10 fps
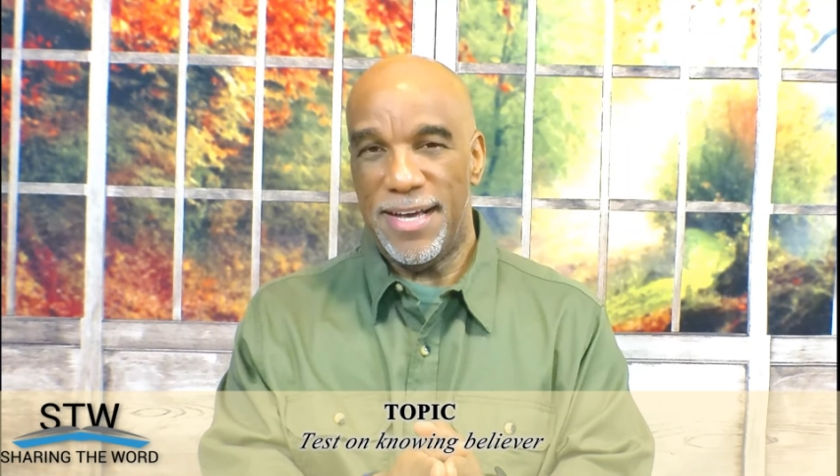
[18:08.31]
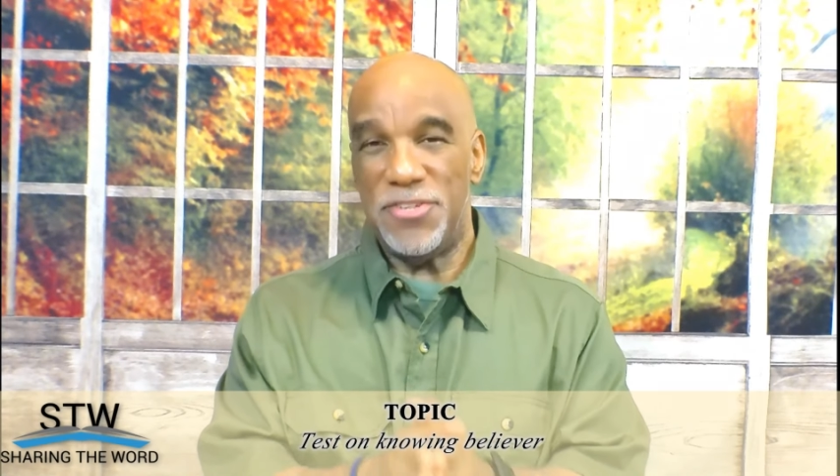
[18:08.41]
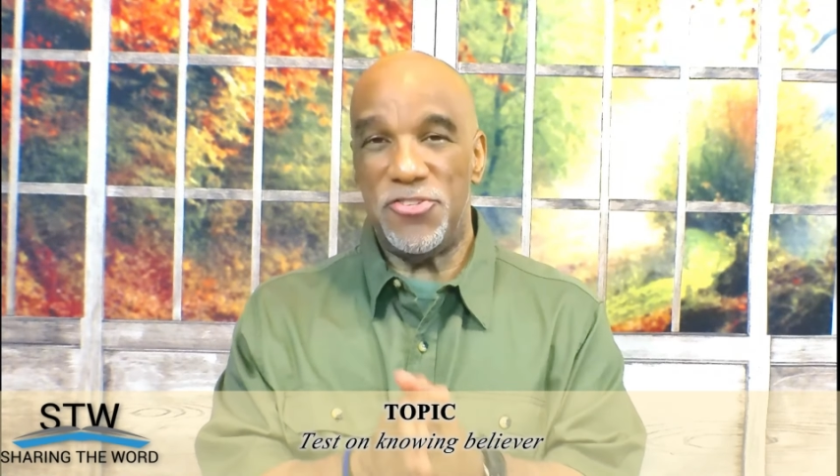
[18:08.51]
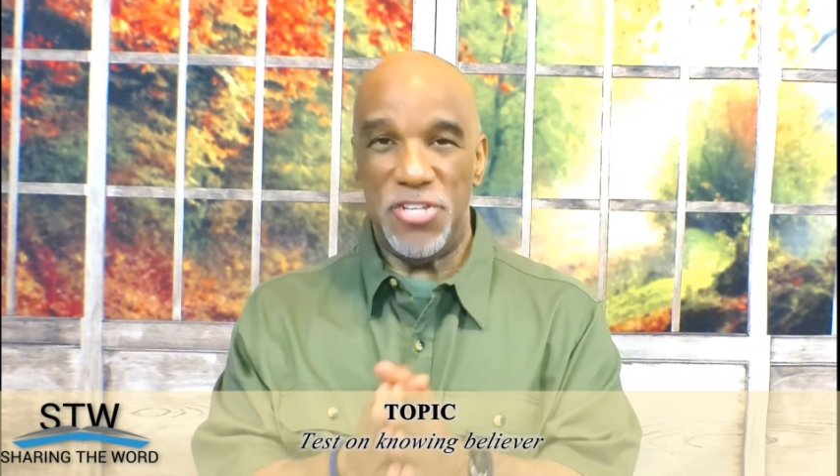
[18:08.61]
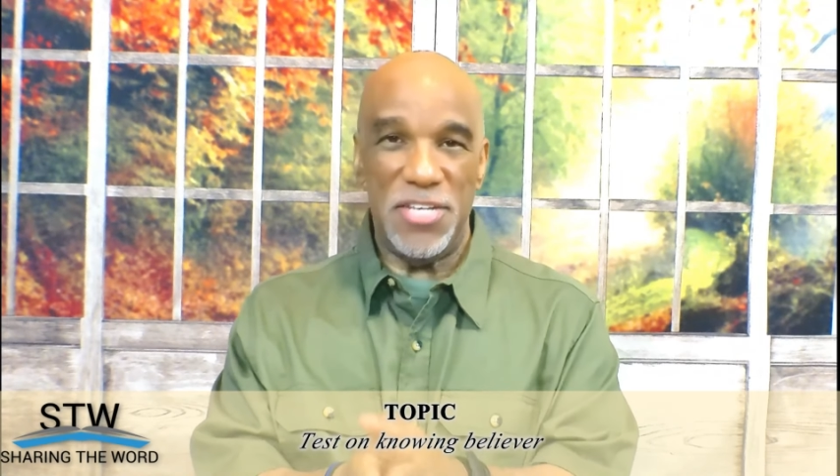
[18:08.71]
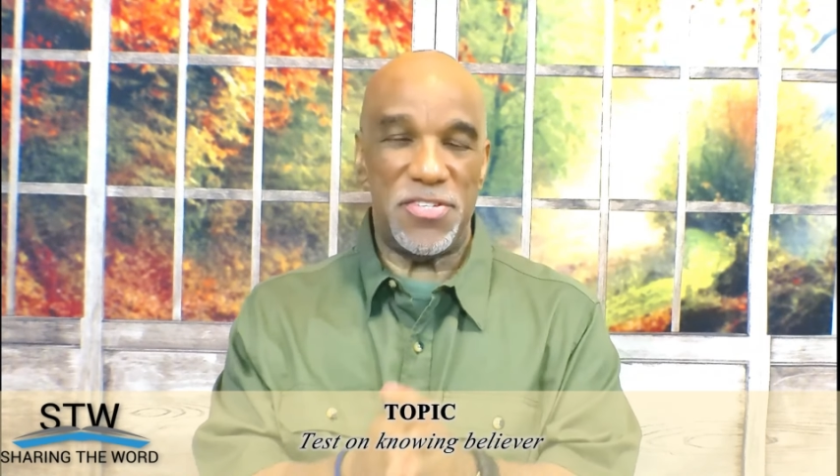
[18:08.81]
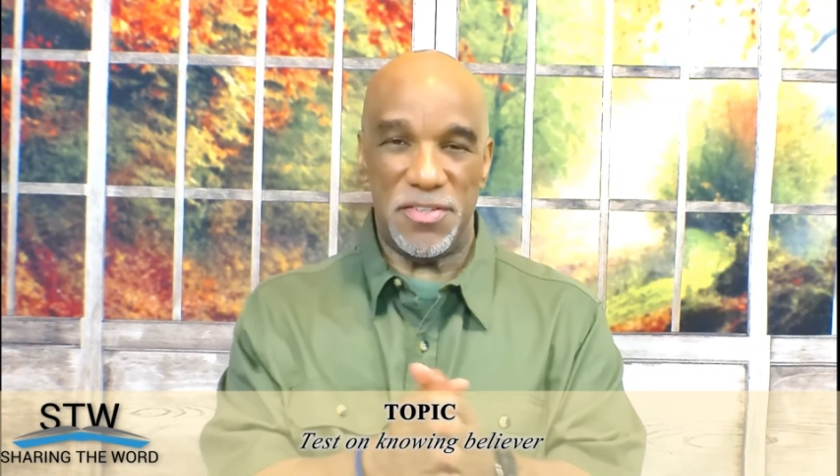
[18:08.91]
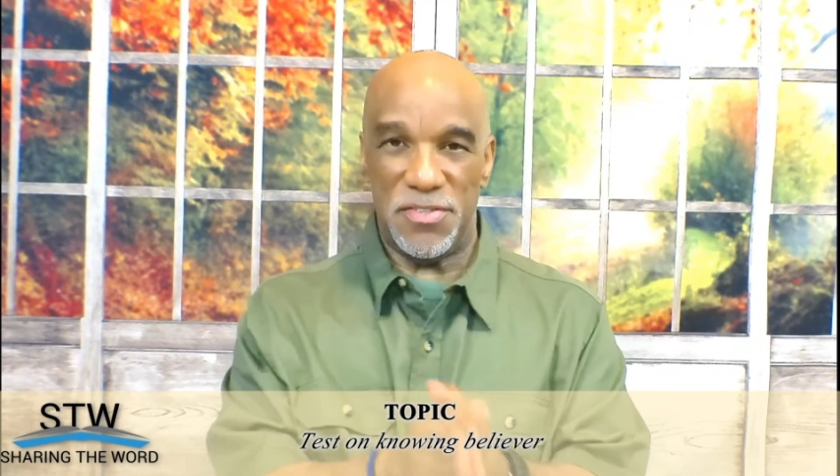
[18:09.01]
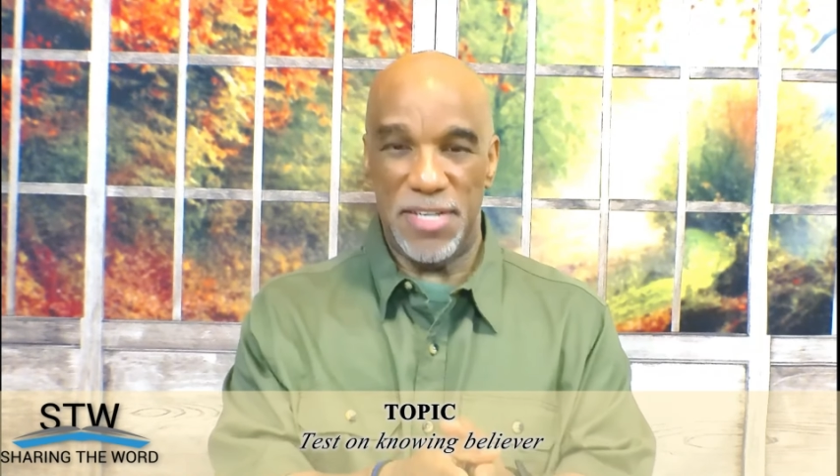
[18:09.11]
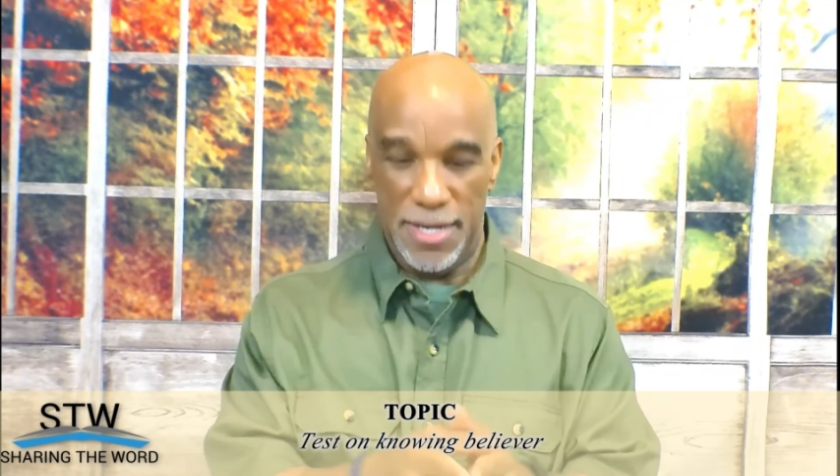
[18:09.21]
as
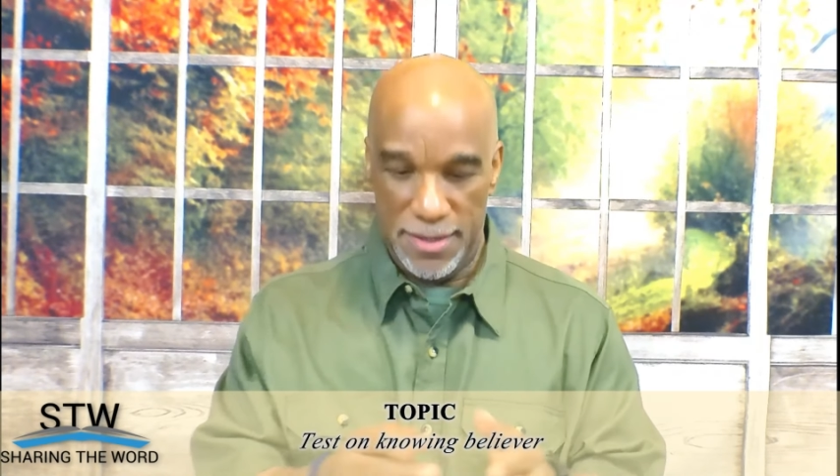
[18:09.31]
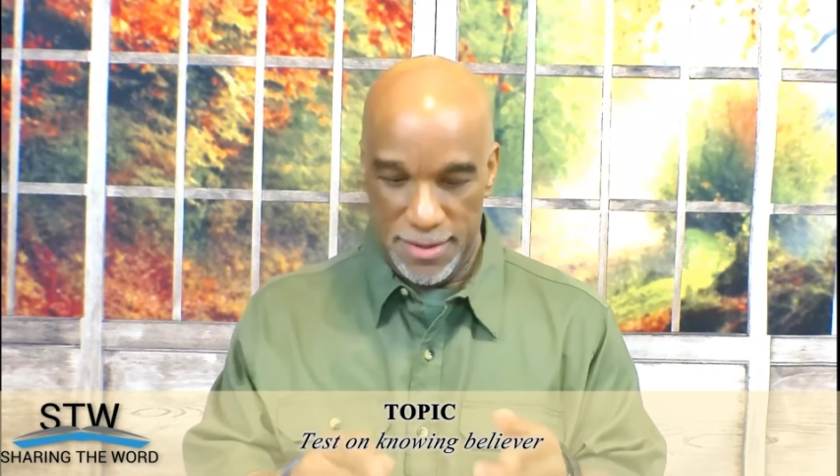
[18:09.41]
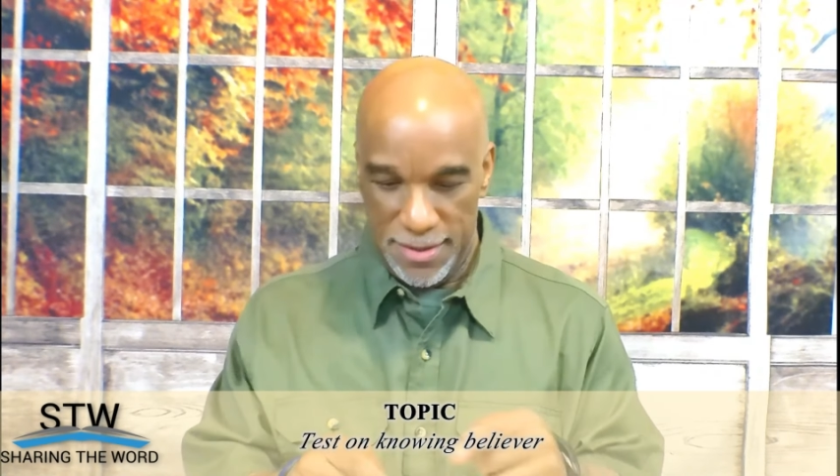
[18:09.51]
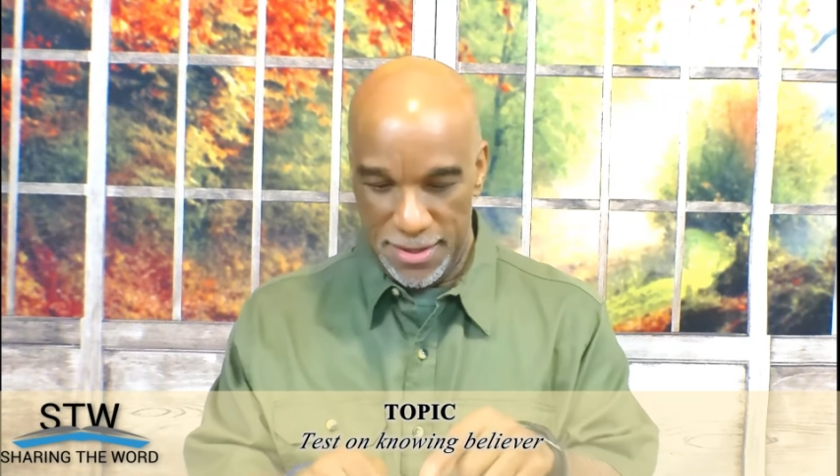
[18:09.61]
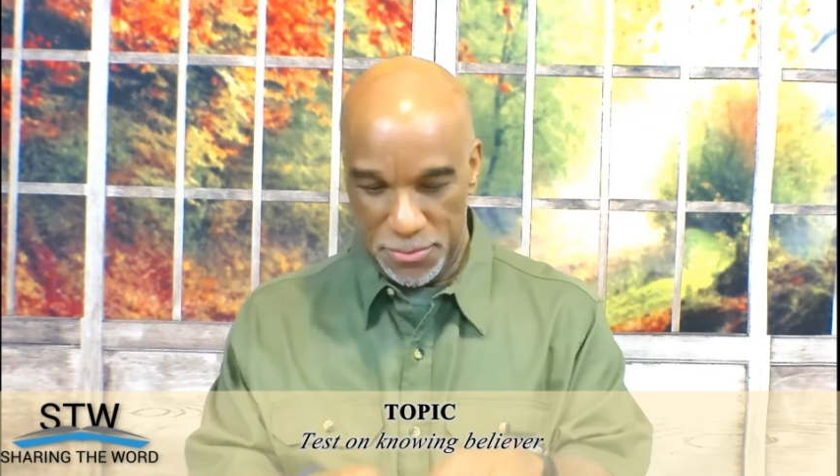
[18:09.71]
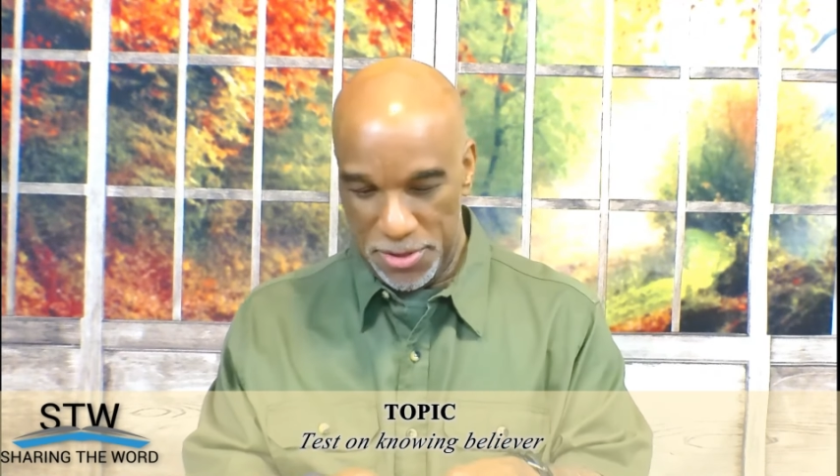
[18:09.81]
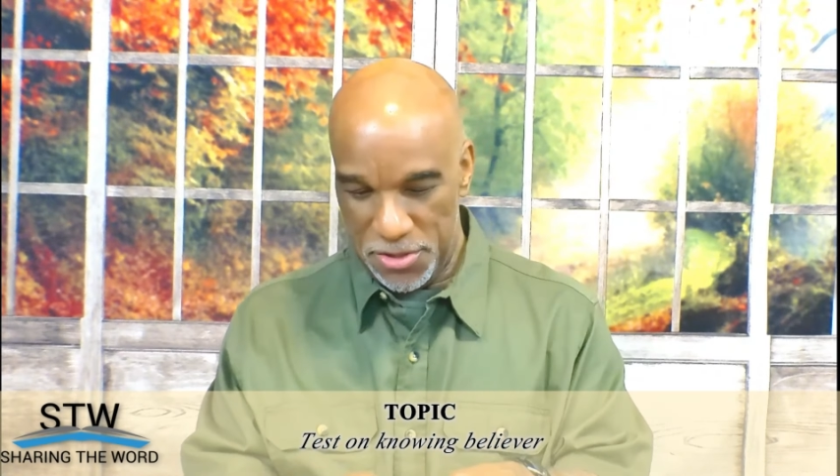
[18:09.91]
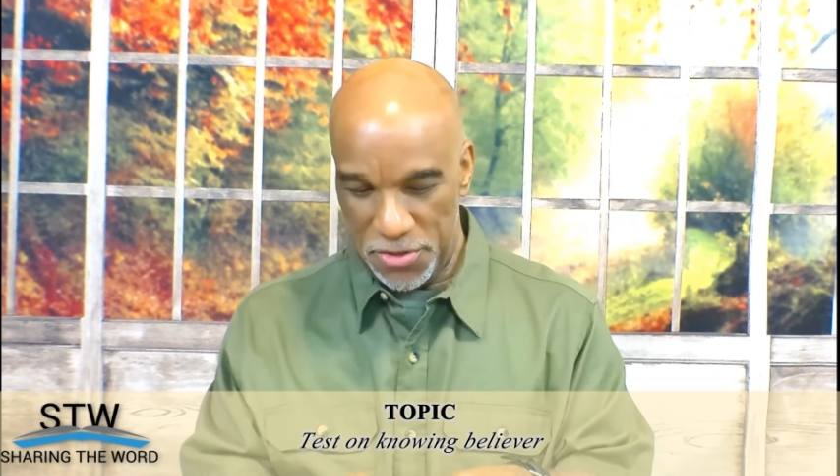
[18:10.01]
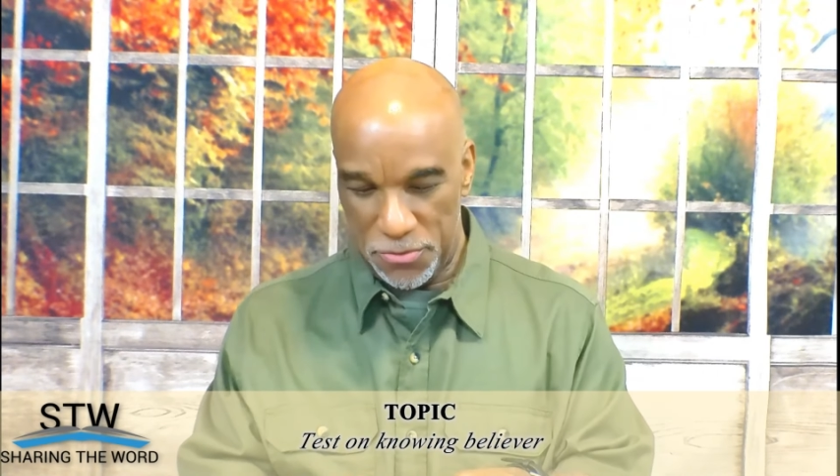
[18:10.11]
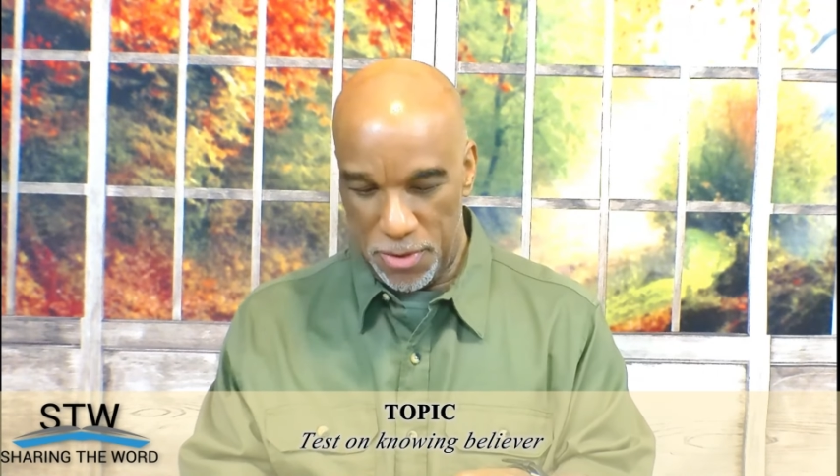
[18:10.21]
Jesus did, as we
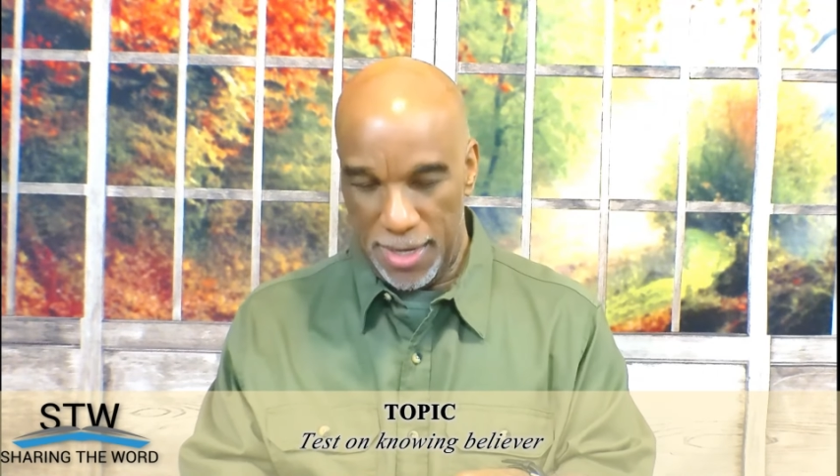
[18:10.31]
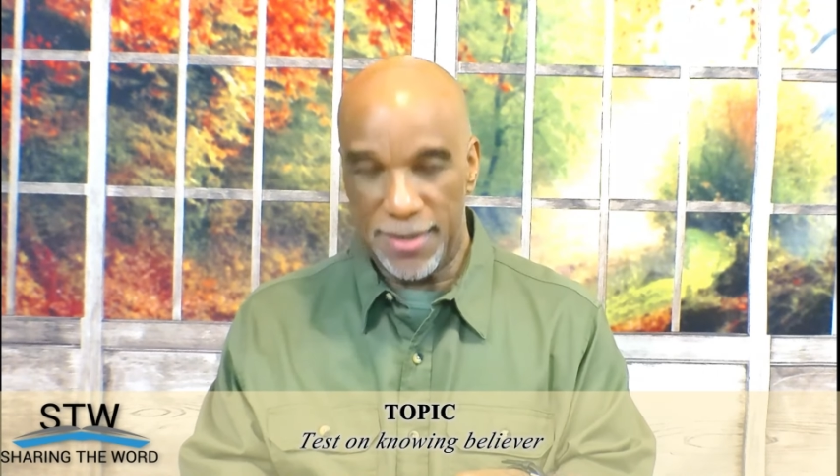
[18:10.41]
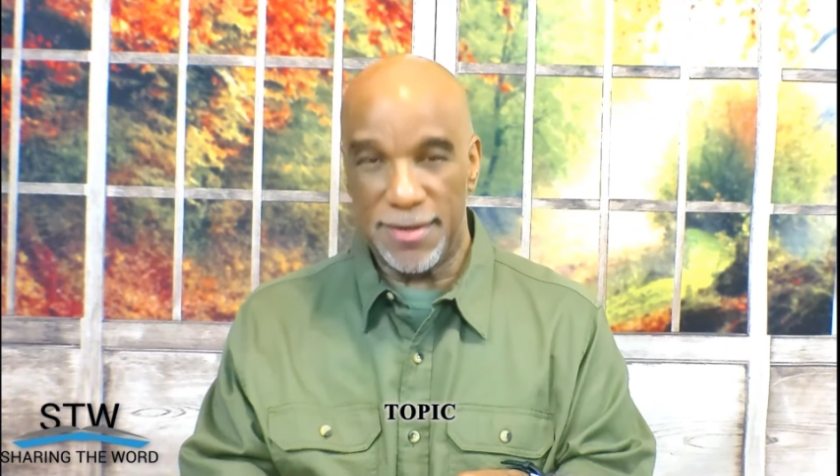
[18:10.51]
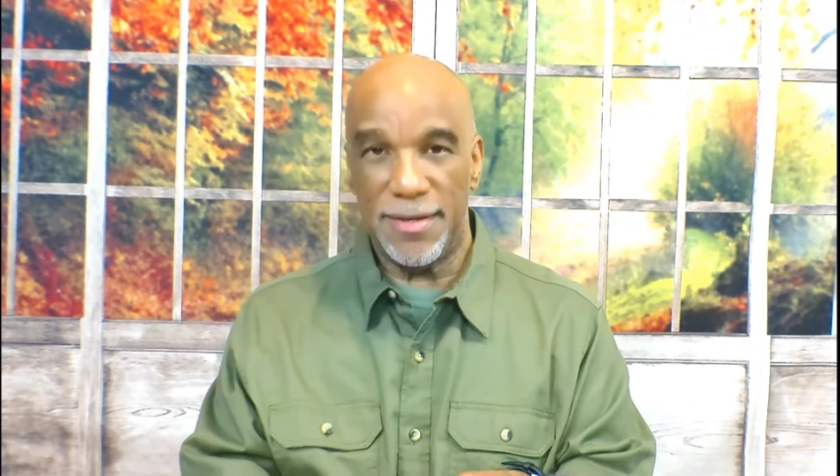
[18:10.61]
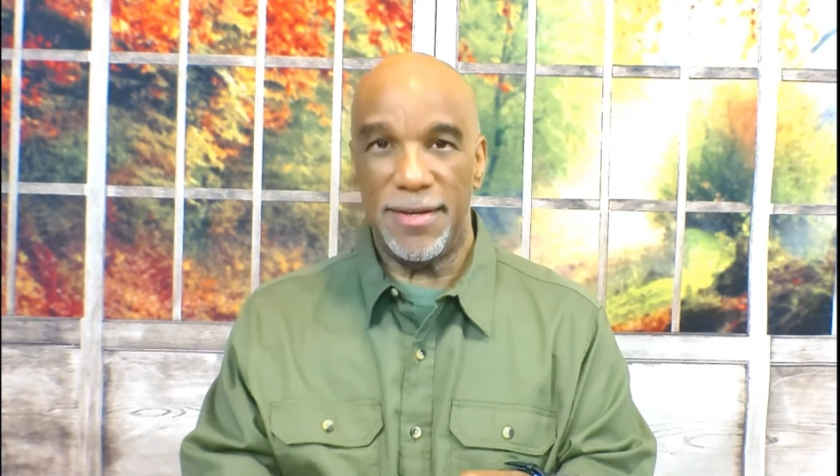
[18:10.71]
just read,